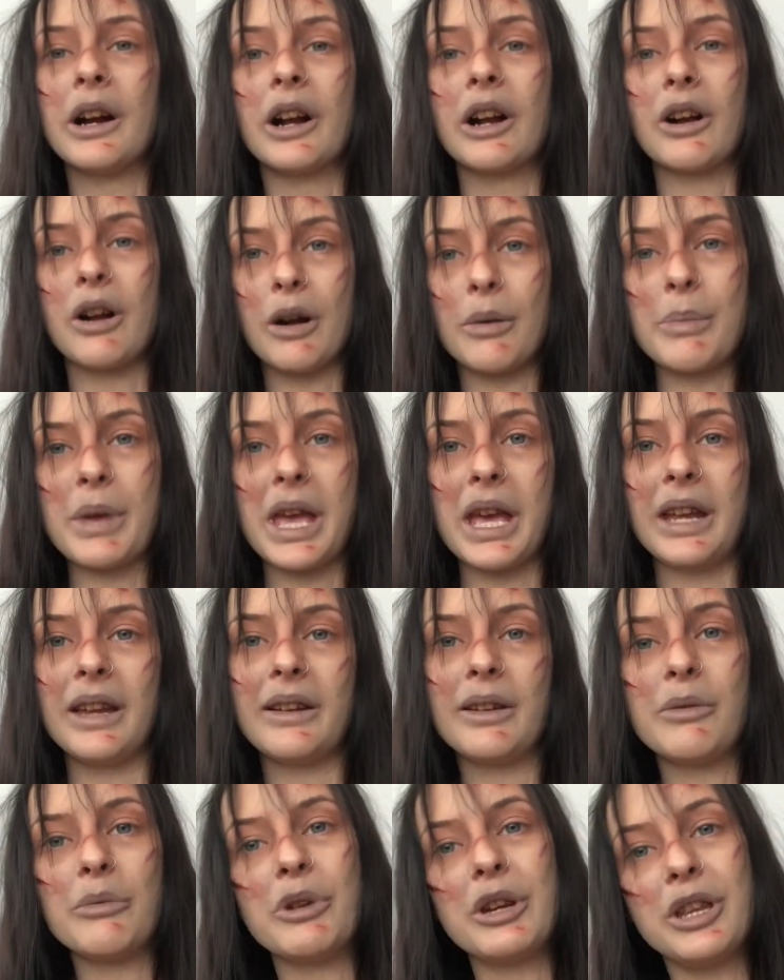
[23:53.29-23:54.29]

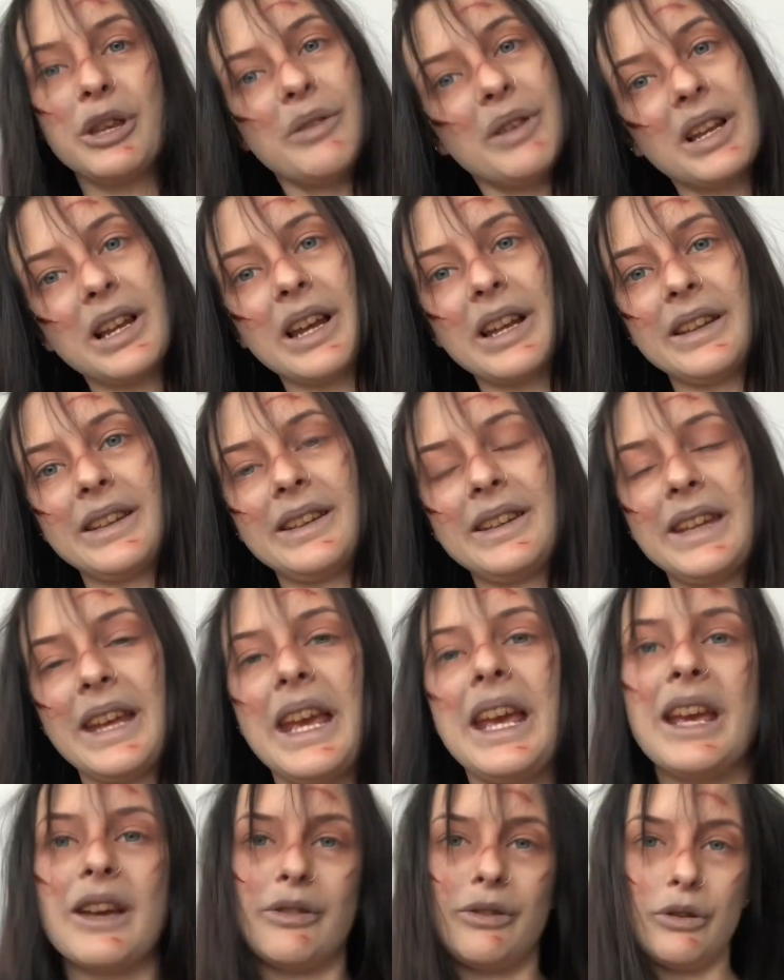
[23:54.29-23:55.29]
Comment what you would like to
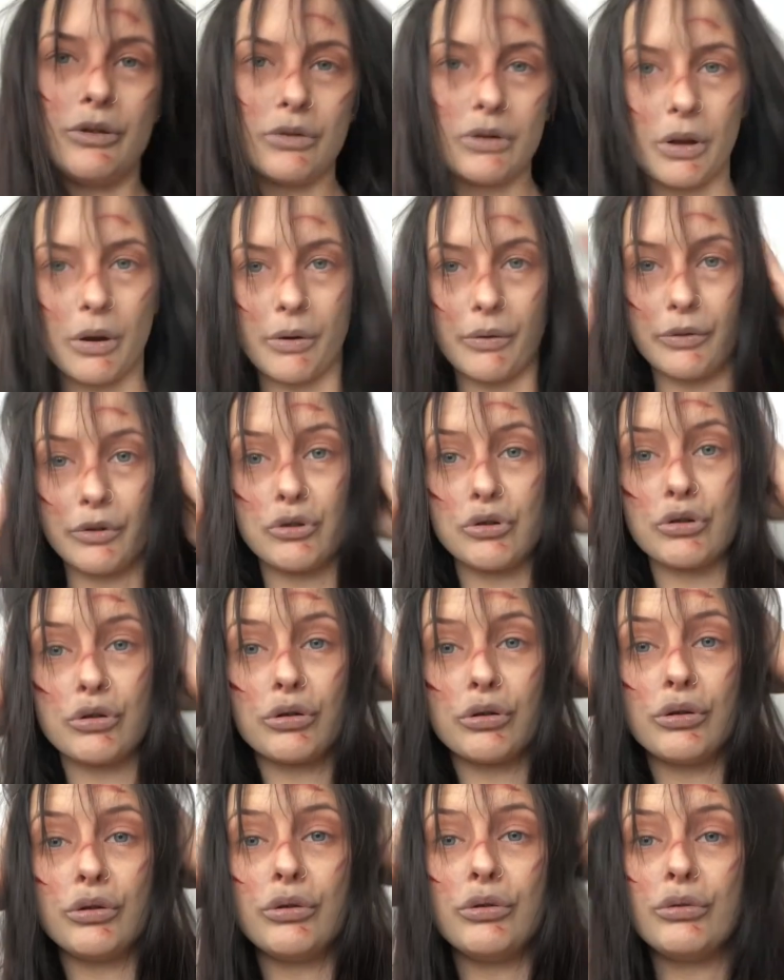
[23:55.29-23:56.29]
see. If you know of a
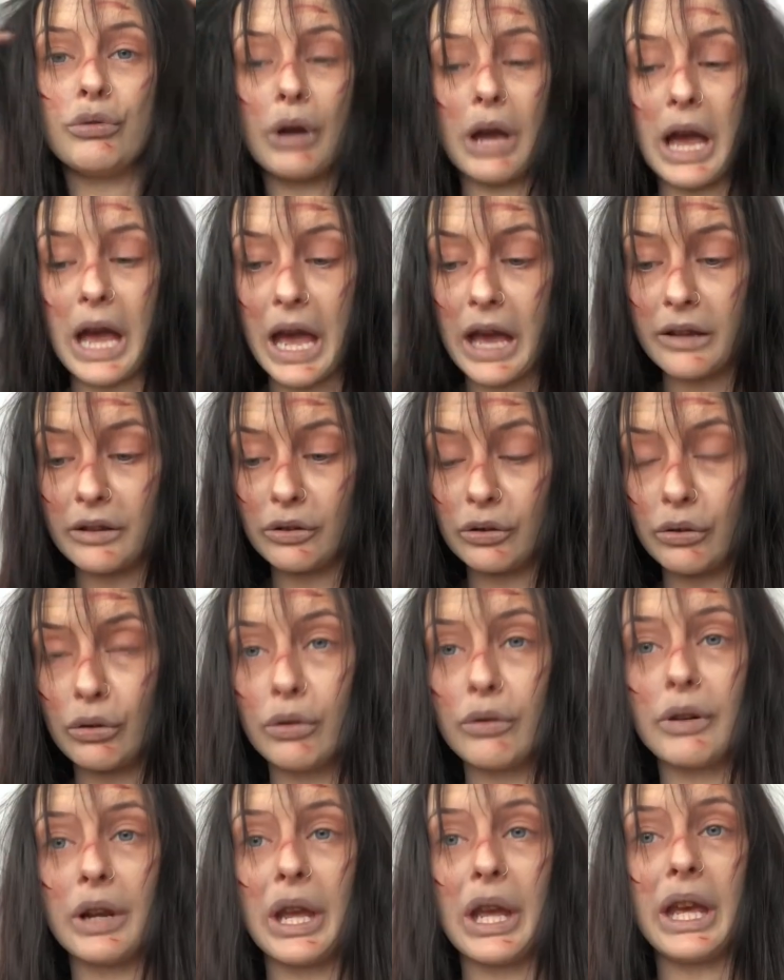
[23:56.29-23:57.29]
true
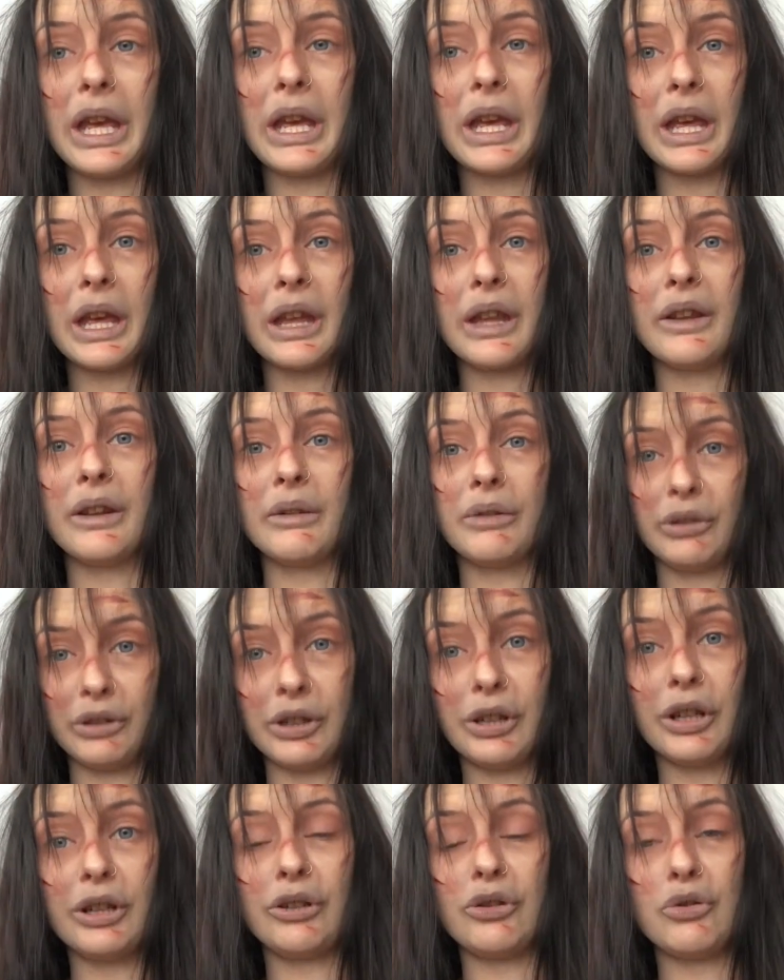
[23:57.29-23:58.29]
story that was
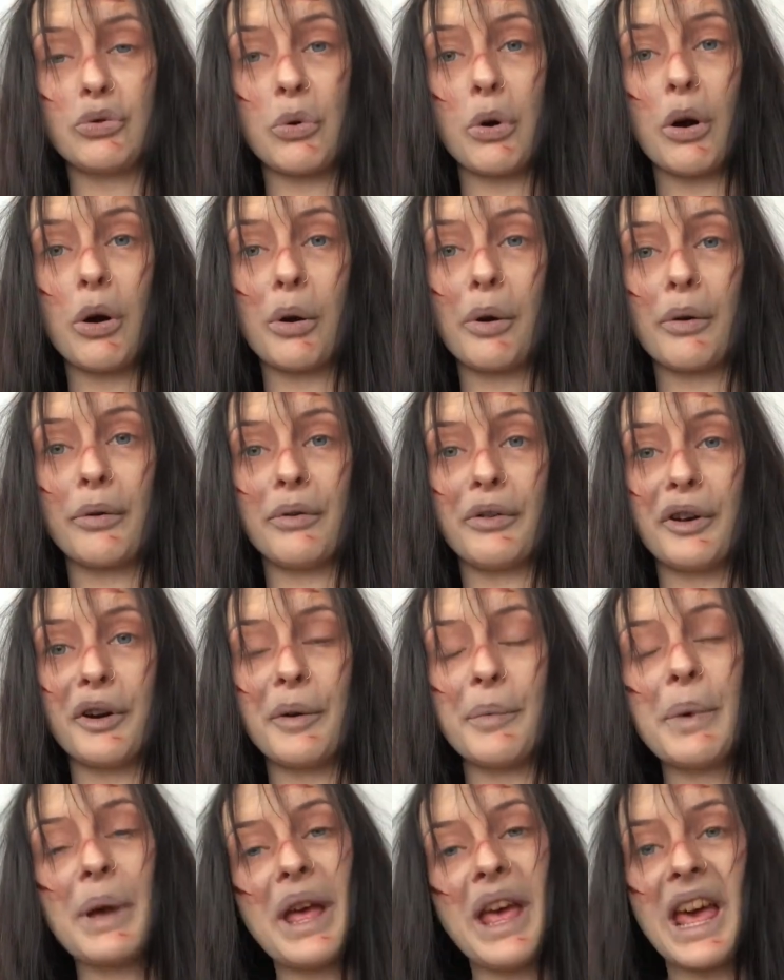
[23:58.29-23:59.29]
turned into a horror
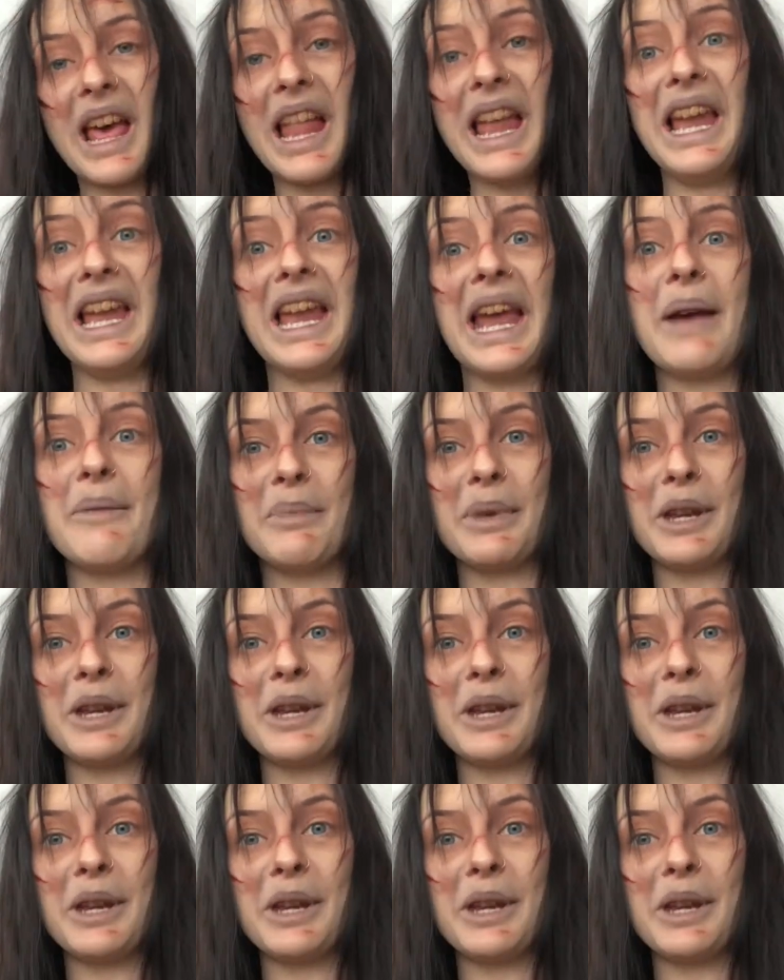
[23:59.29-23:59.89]
film, let